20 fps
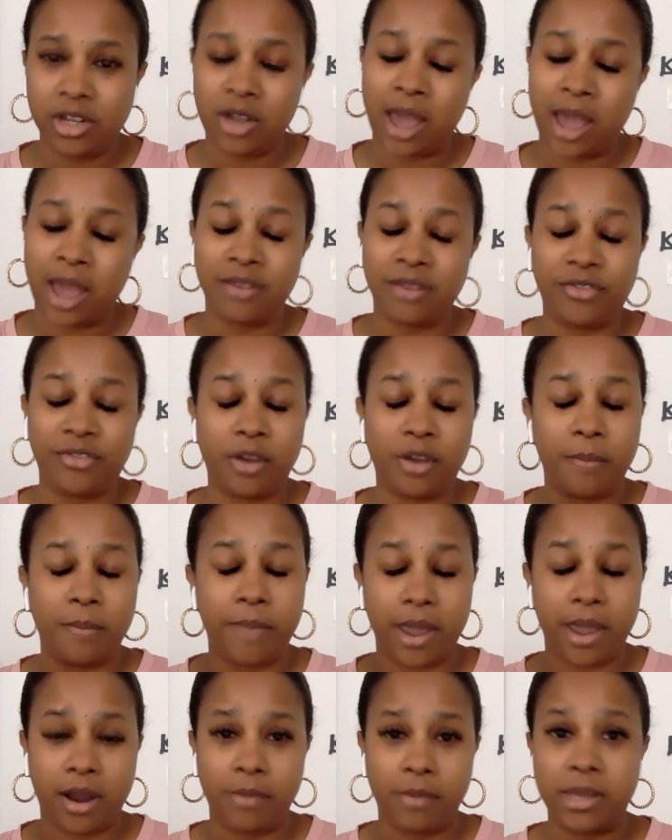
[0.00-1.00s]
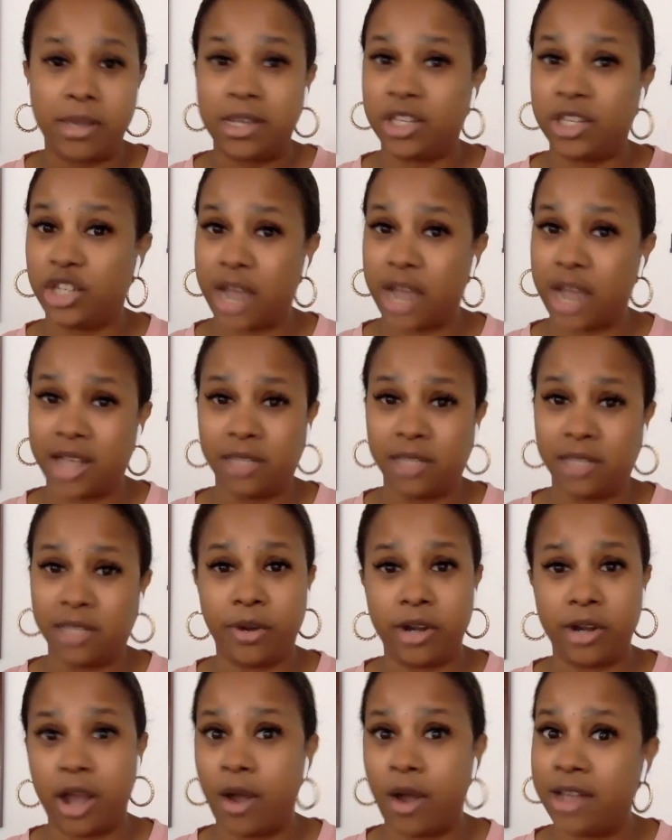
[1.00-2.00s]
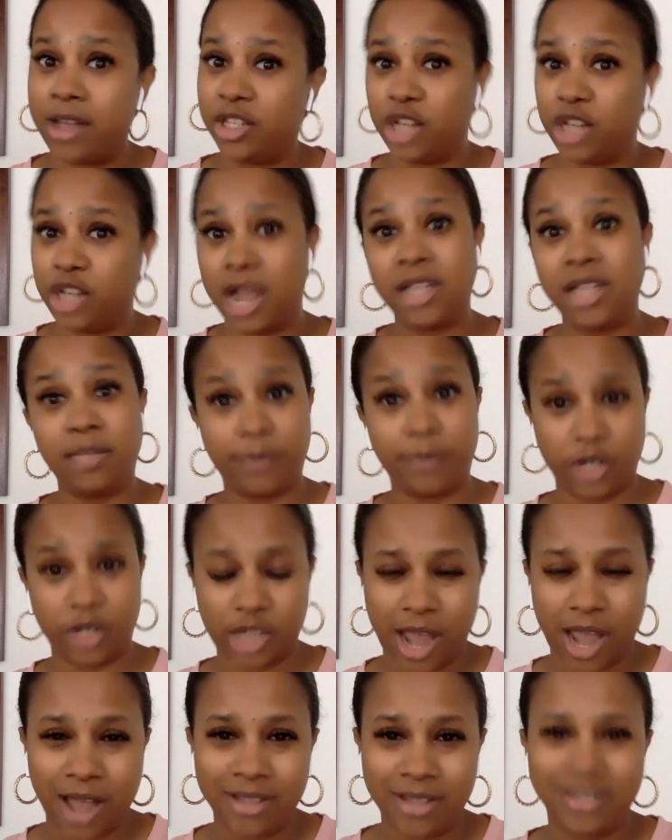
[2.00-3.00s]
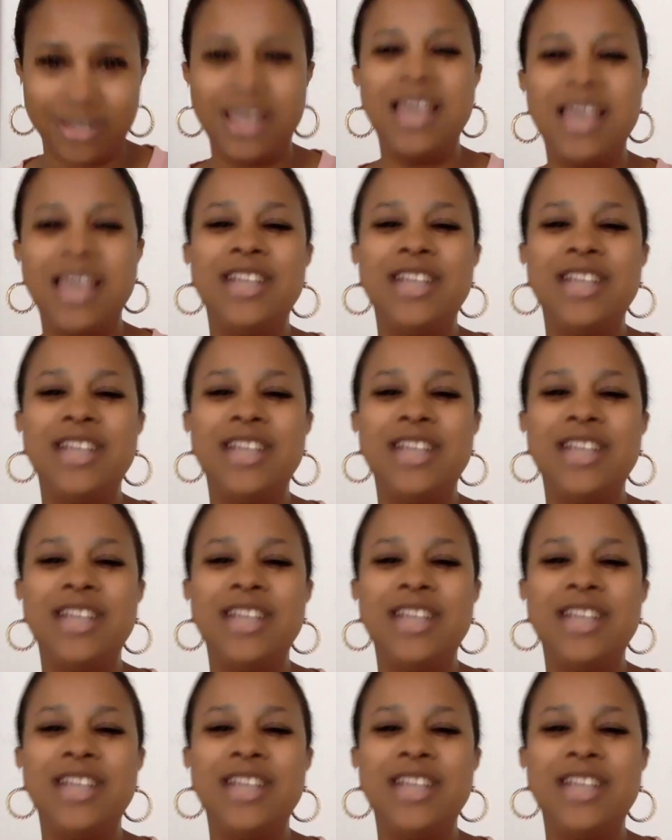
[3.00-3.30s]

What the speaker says: kind of compare because Jasper now has Jasper Chat.